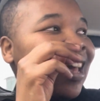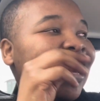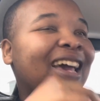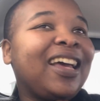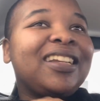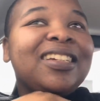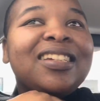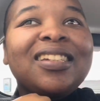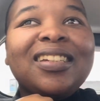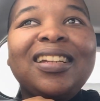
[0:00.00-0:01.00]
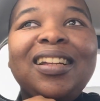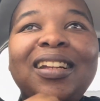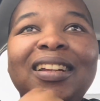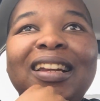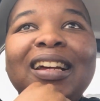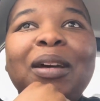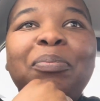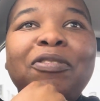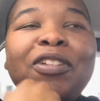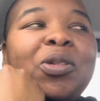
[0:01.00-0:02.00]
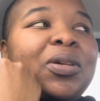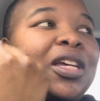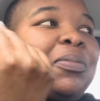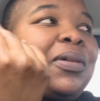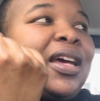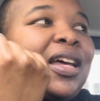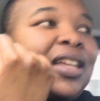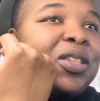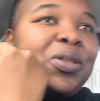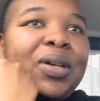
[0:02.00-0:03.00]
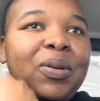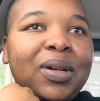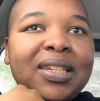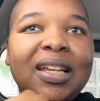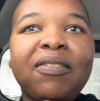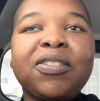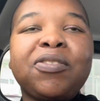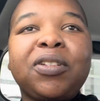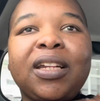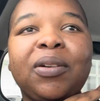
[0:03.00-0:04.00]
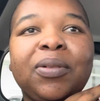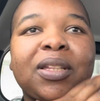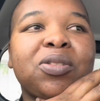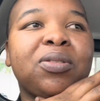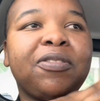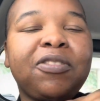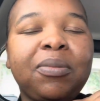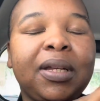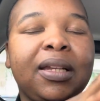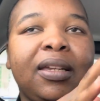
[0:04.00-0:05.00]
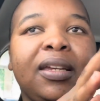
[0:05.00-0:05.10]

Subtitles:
And like I prefer to keep her to ourselves for now, and to the family,